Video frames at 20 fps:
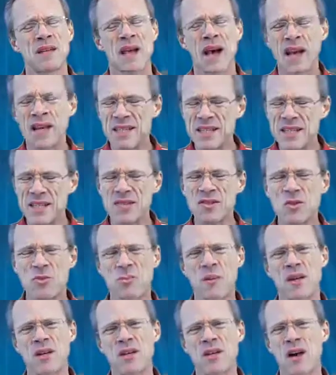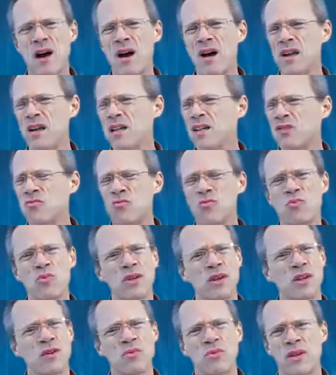I disobeyed God and he's
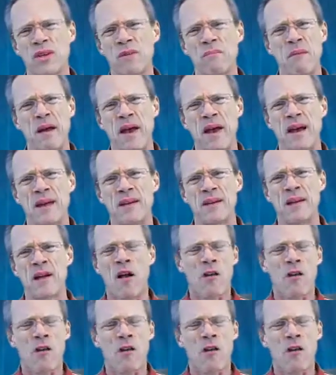really, really mad.